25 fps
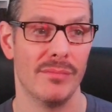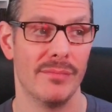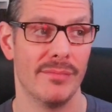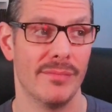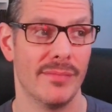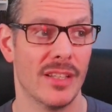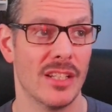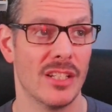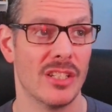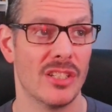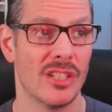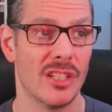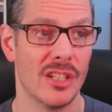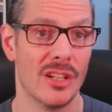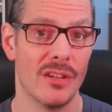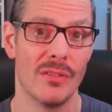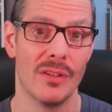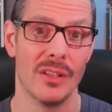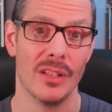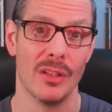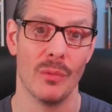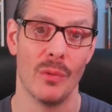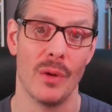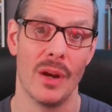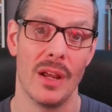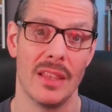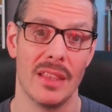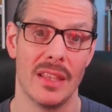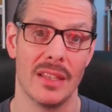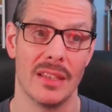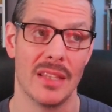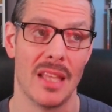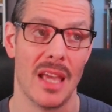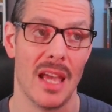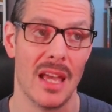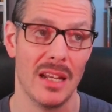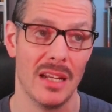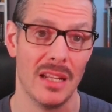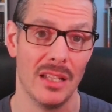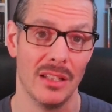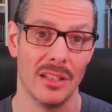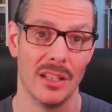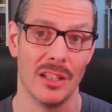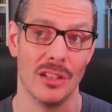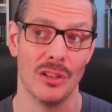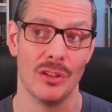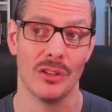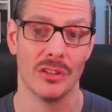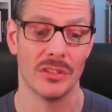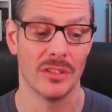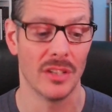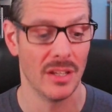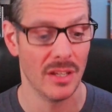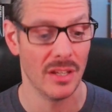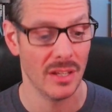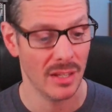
considering the way that that alien looked,